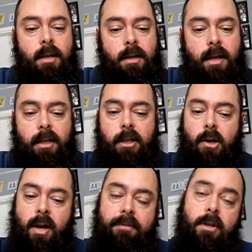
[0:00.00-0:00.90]
and you
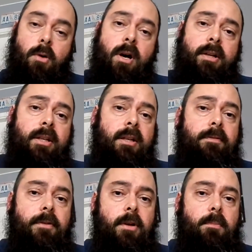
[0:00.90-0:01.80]
don't have to go hunting
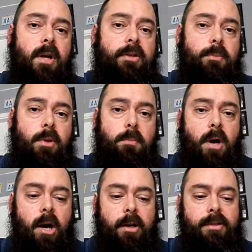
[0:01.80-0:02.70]
for multiple
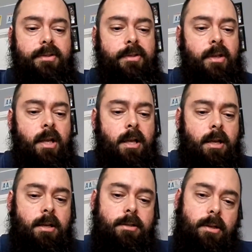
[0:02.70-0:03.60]
parts.
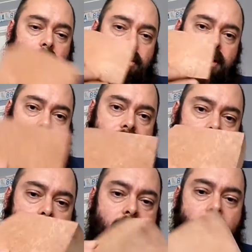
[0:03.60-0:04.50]
So that's the
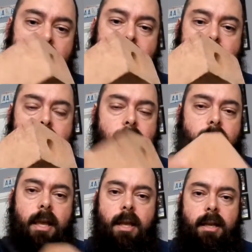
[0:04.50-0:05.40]
block.
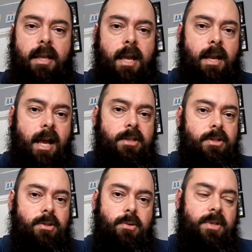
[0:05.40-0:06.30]
And again, I
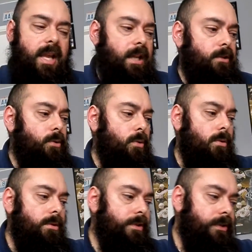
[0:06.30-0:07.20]
just use hand
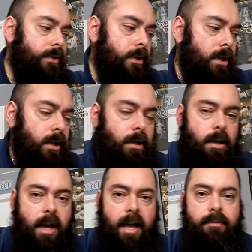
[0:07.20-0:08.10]
tools.
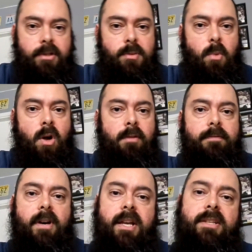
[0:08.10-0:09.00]
I have a small
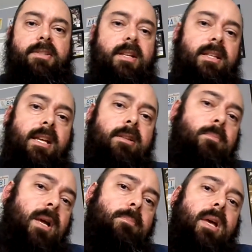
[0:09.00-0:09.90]
vise at the end of
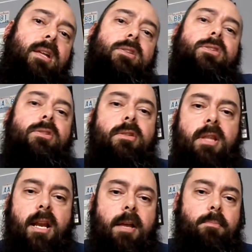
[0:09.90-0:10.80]
my bench
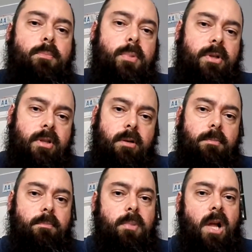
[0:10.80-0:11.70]
that I put the
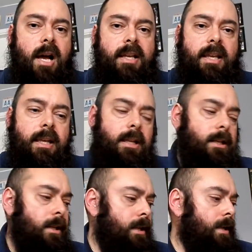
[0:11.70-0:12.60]
block in
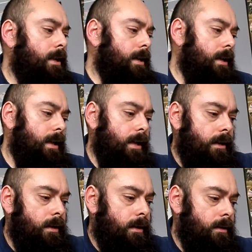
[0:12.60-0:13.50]

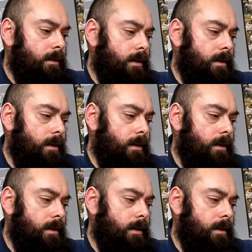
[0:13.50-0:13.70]
and uh,